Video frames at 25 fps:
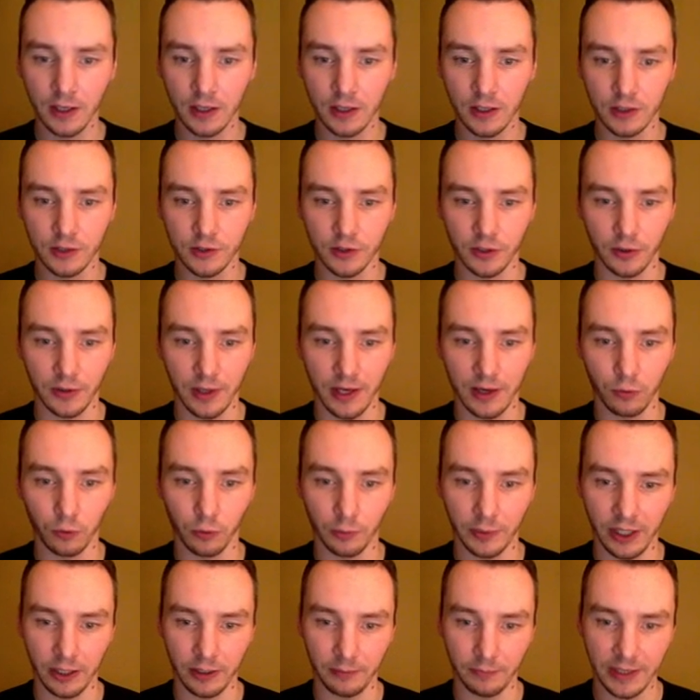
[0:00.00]
So that will
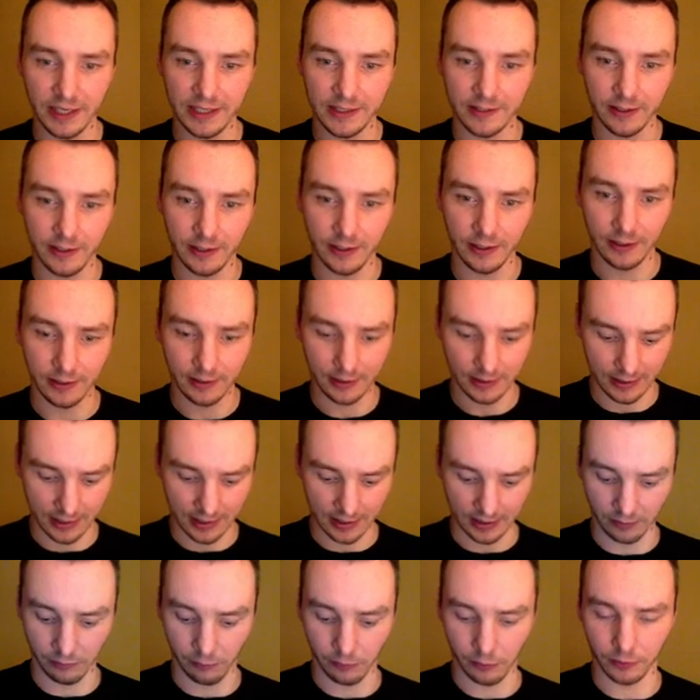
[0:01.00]
be our baseline, and
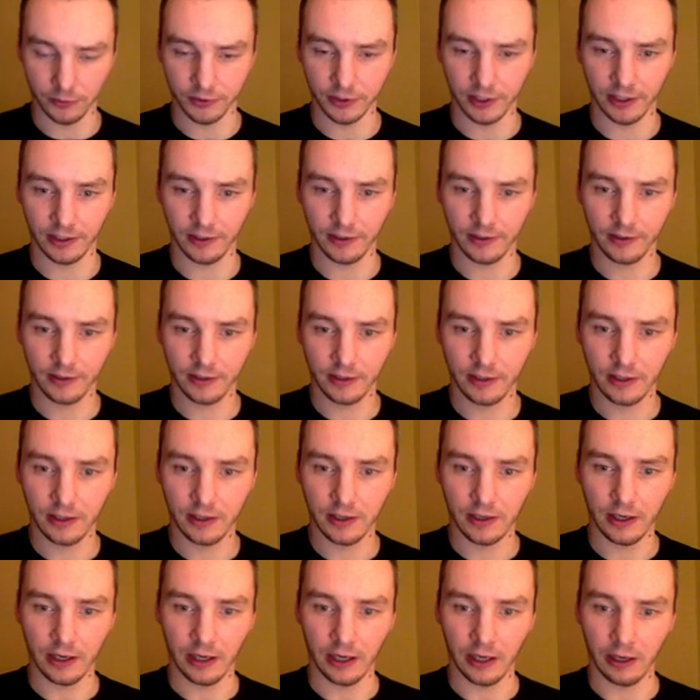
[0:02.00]
then we want to
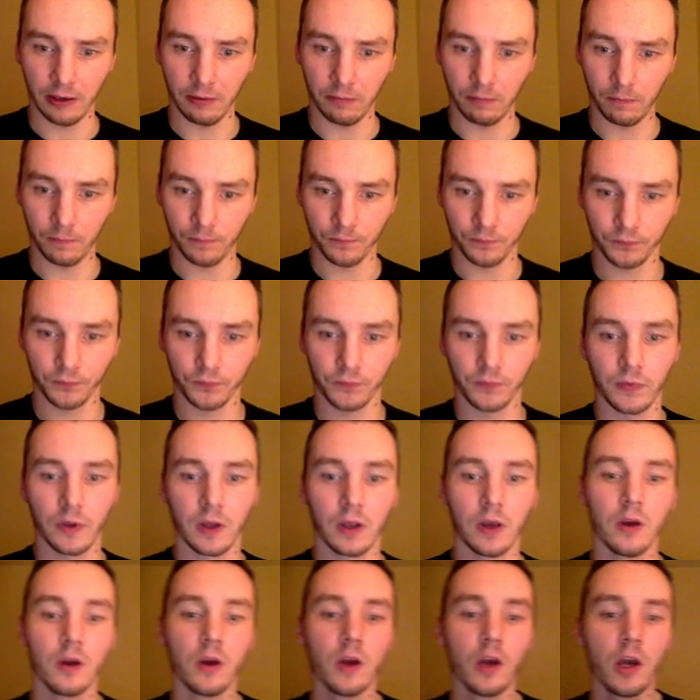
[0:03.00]
um,
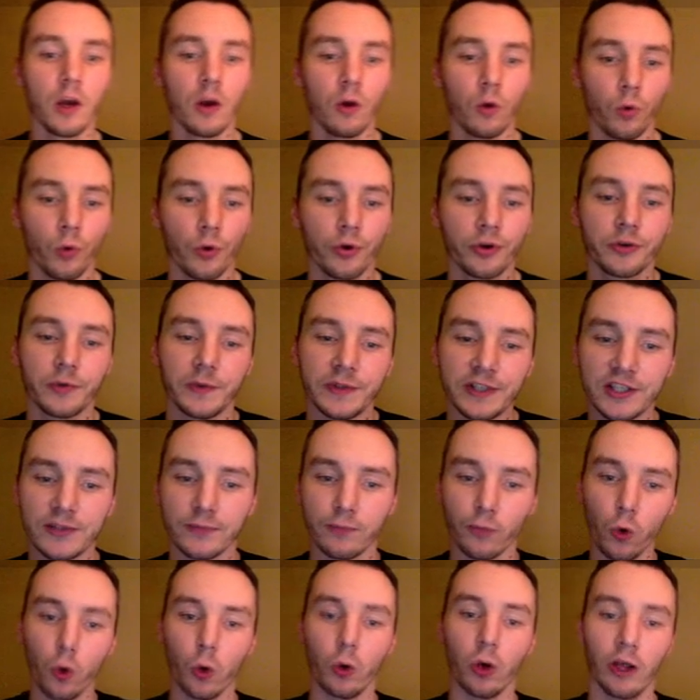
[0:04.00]
we want to be
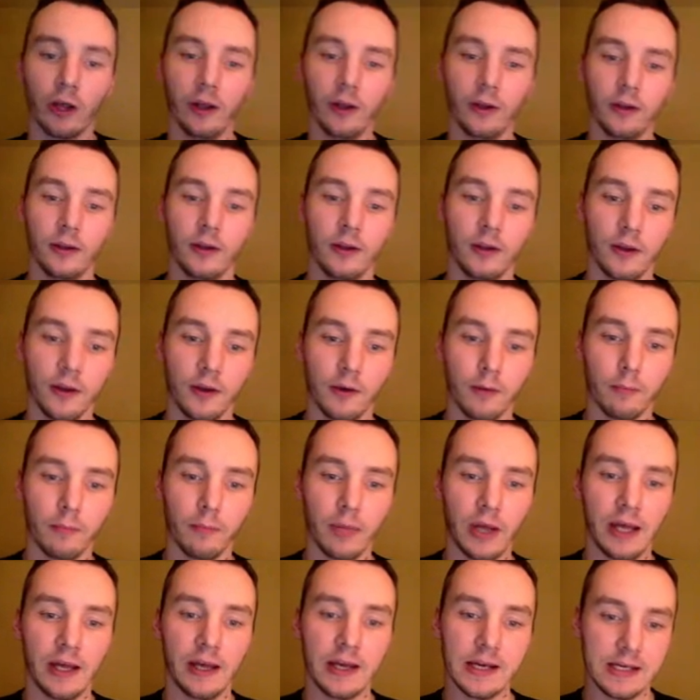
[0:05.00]
smaller
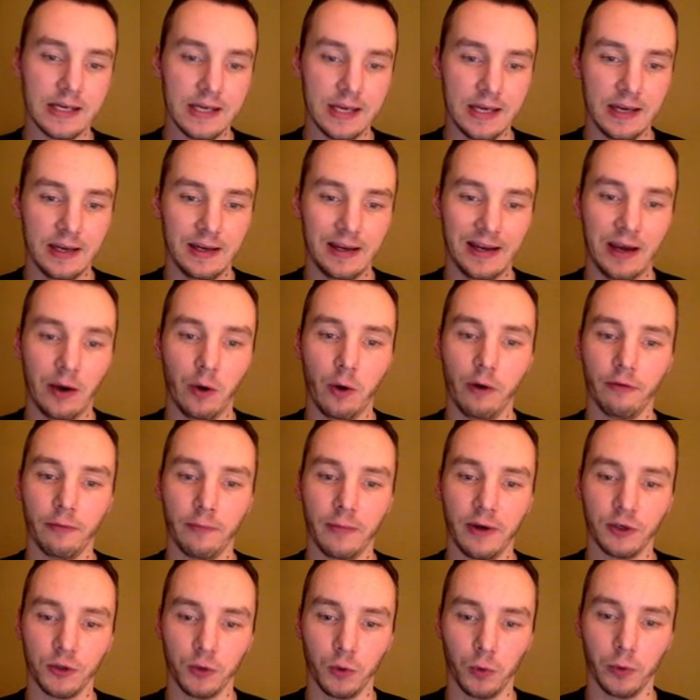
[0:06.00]
by however
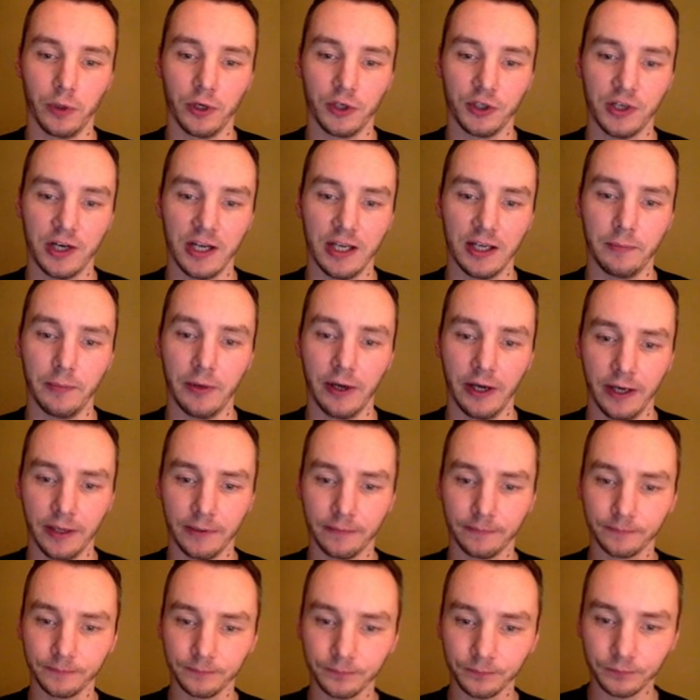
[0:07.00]
much we want to shake by.
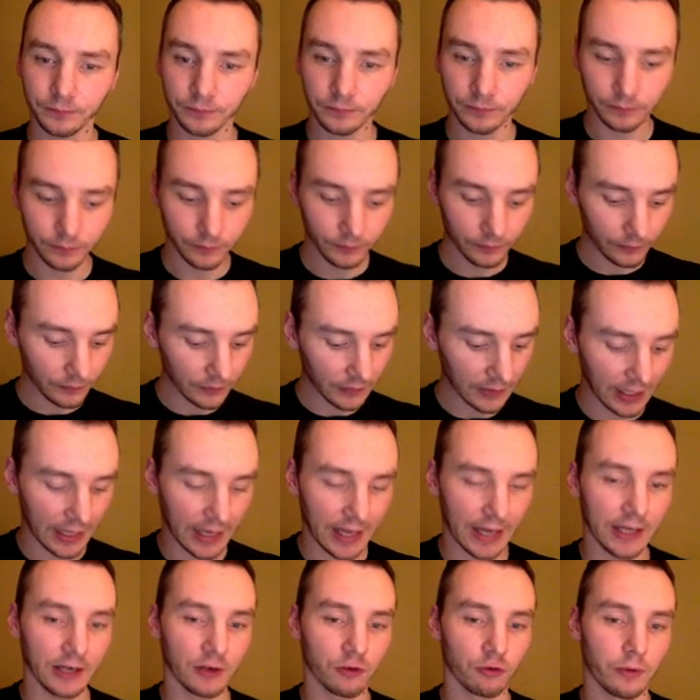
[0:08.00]

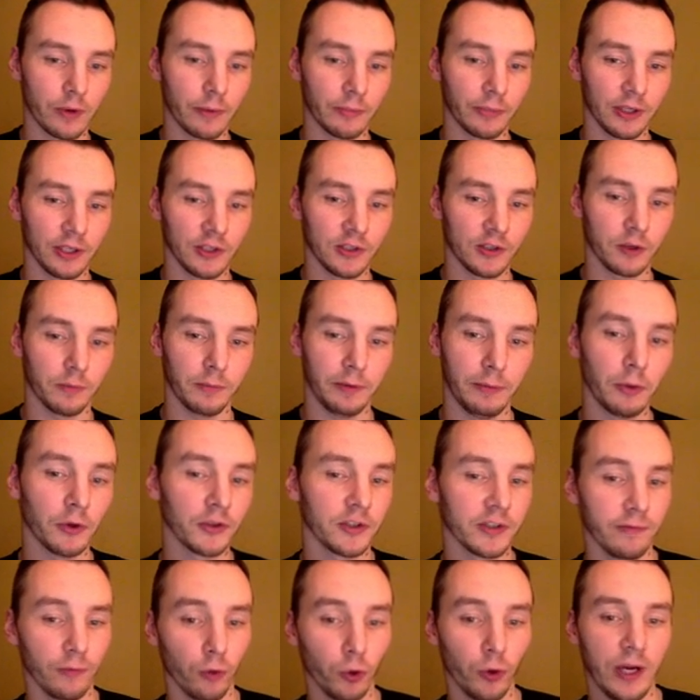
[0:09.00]
And remember, this could be
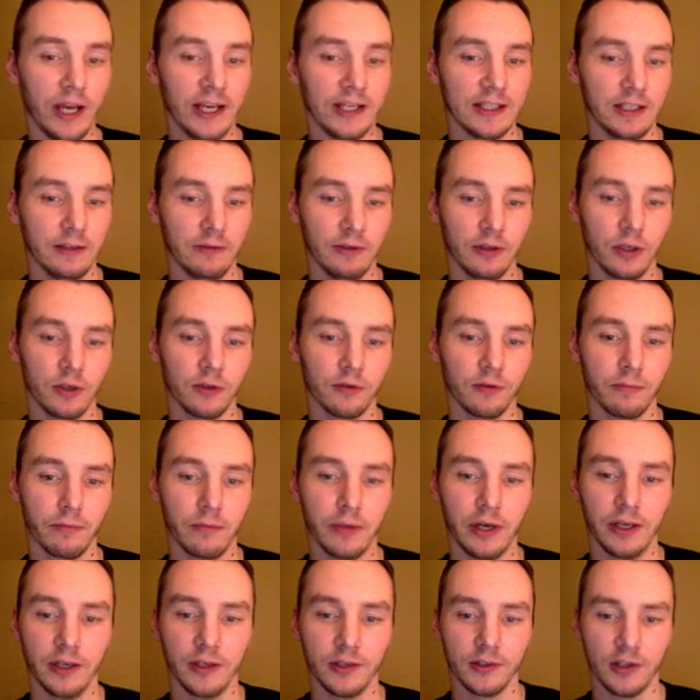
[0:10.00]
positive or negative. It goes from
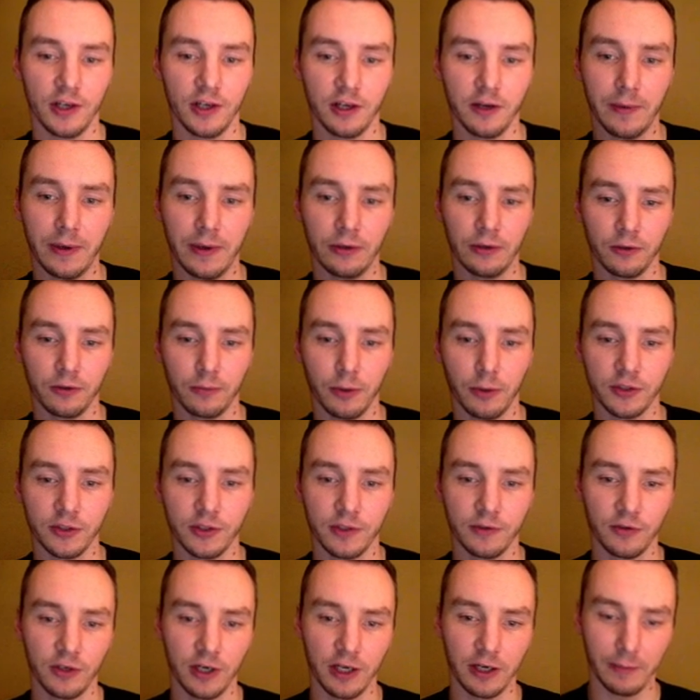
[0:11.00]
minus shake amount to positive
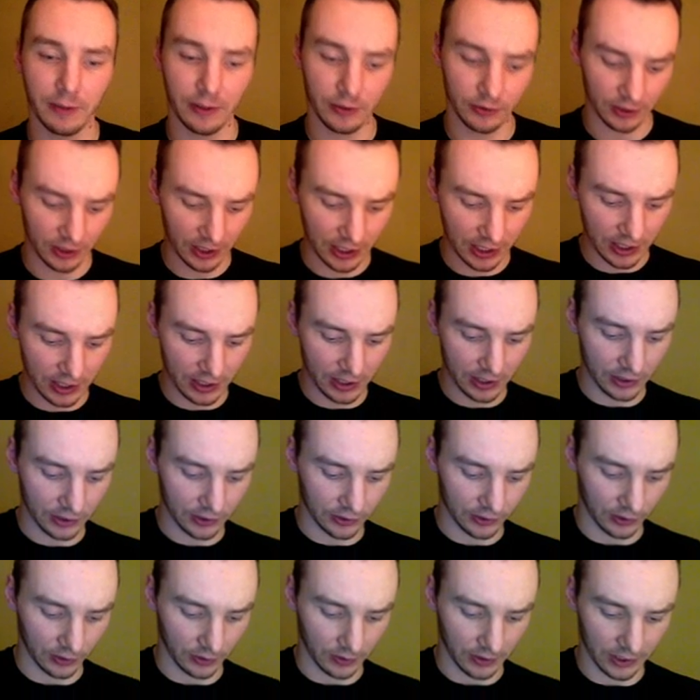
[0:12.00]
shake amount.
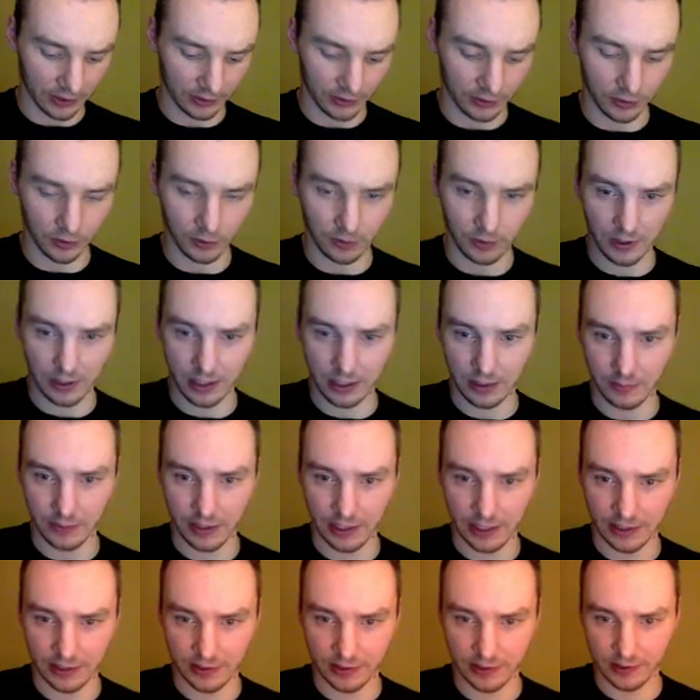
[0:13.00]
So let's do
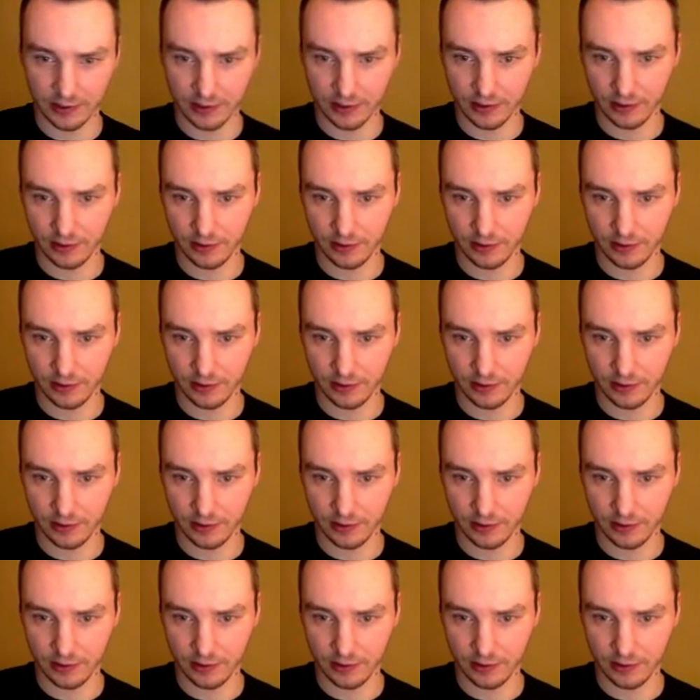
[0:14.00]
abs